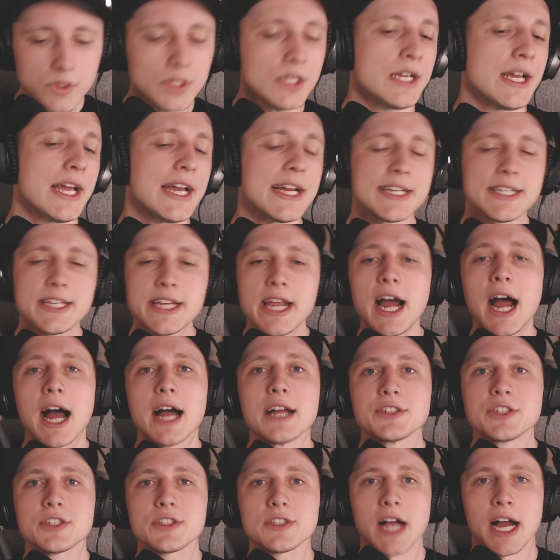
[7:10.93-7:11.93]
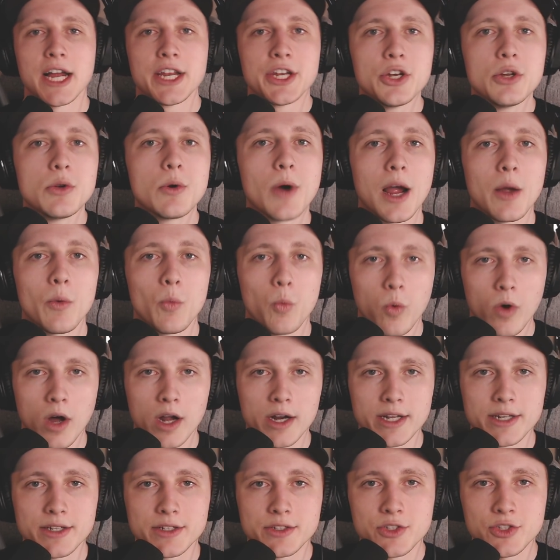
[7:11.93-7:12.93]
And yeah, I knew I
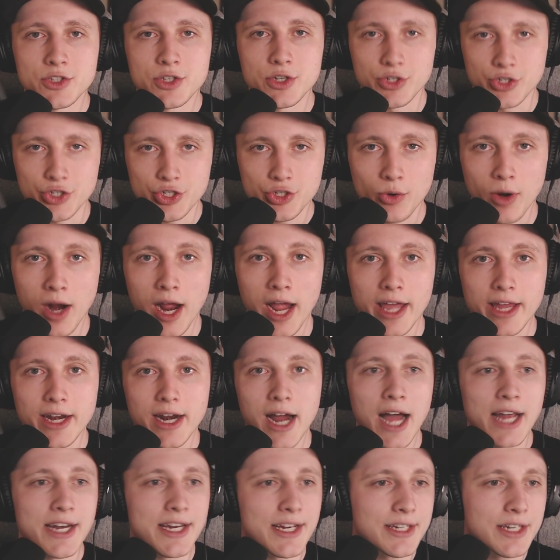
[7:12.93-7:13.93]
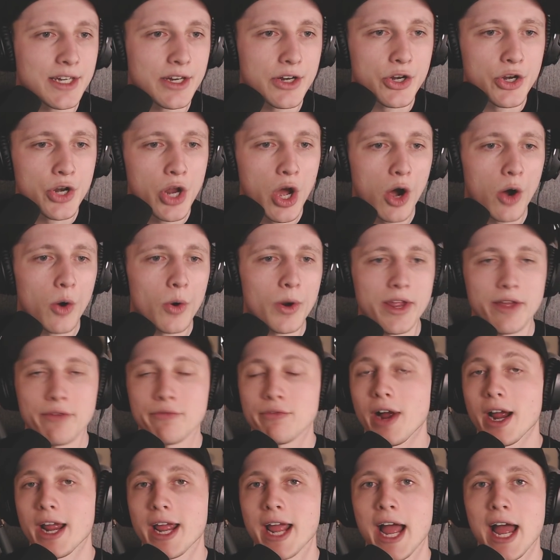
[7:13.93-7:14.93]
wanted to try it. I didn't know if
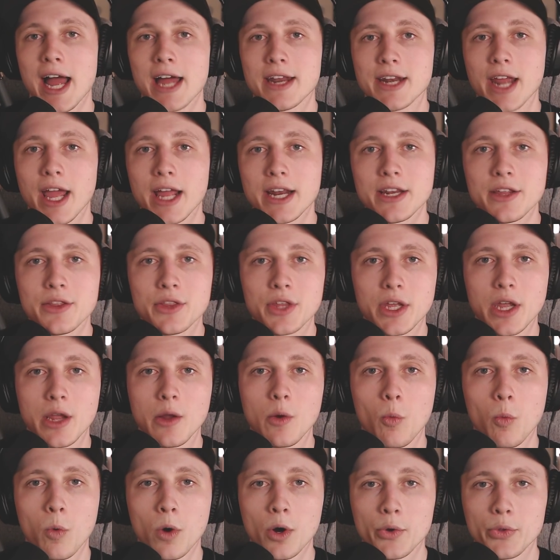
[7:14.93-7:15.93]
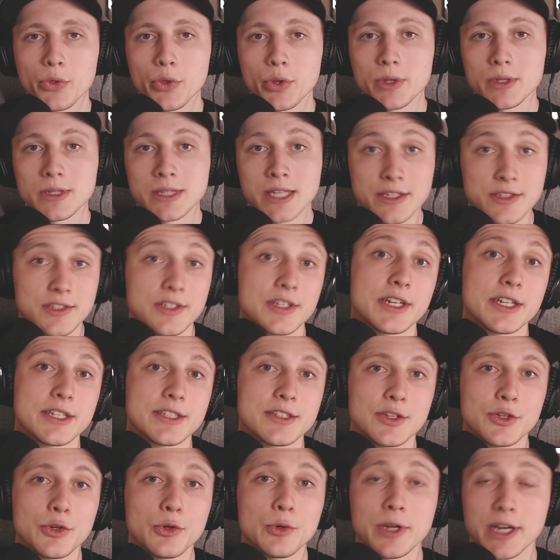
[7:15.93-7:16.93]
I had anything worth listening
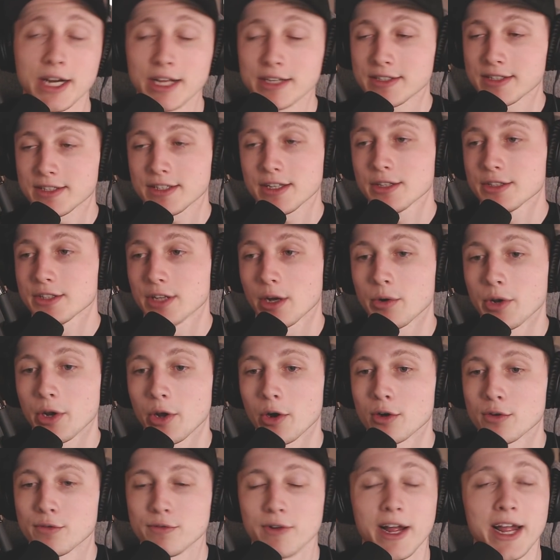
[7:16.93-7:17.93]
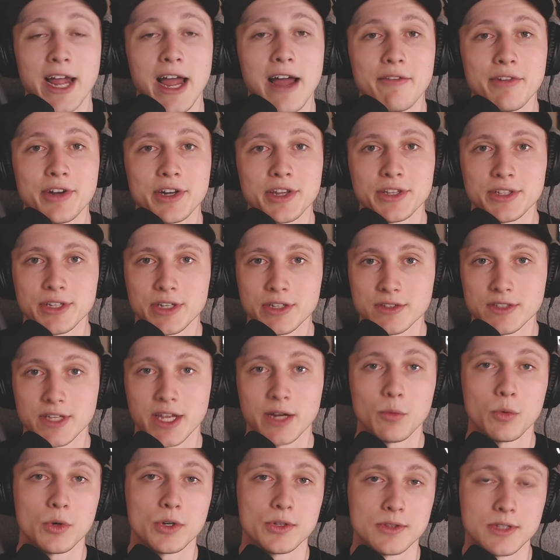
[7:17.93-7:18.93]
to, and I still don't know if I have anything to say
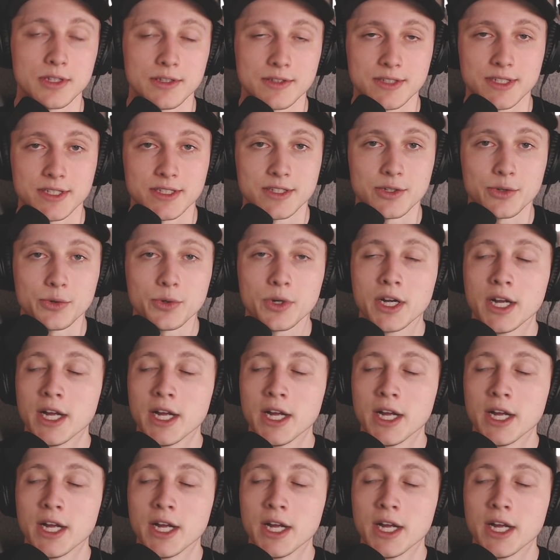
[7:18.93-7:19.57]
worth listening to,